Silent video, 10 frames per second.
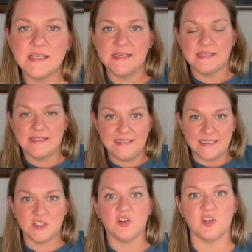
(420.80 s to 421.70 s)
is the
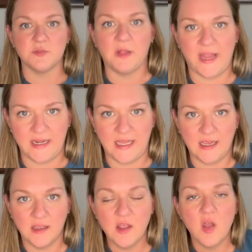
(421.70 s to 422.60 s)
discharge
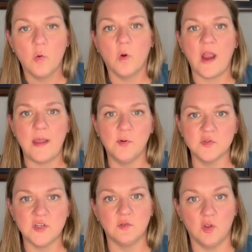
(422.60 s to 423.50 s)
planning. We're able
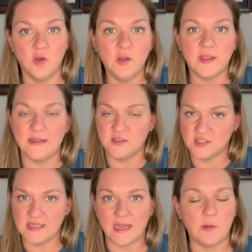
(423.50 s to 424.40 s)
to look, and
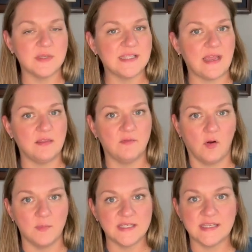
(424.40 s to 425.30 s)
just like I was saying, the
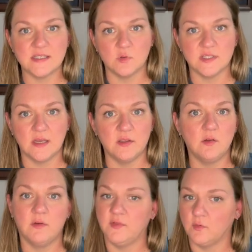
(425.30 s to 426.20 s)
pharmacist will tell
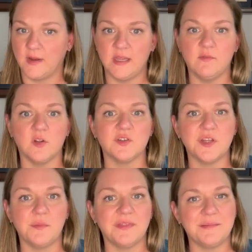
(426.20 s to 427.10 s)
you if you're ready for your
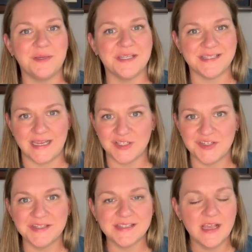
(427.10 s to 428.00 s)
2-month
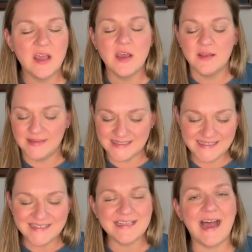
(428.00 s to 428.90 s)
immunizations. This
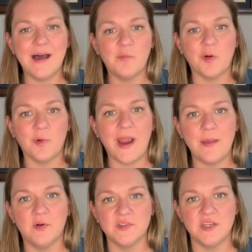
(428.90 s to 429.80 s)
is a time where we're
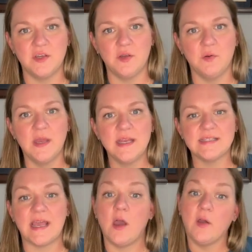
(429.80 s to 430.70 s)
able to
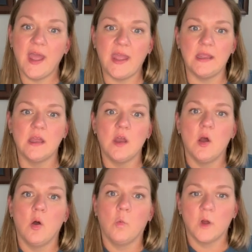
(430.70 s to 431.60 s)
say, okay,
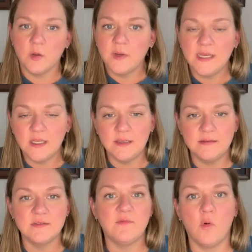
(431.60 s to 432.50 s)
what do we
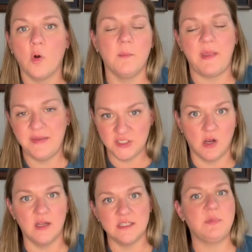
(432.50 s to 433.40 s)
need for baby
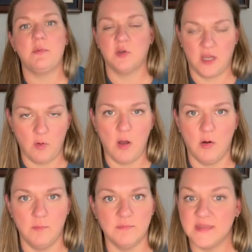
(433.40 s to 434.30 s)
John to be able to go
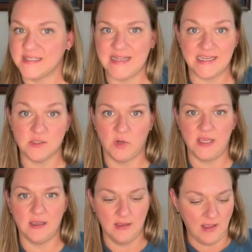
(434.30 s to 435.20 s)
home this next
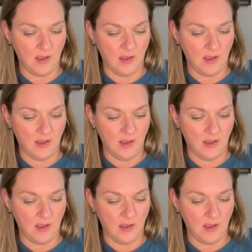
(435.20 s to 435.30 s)
week?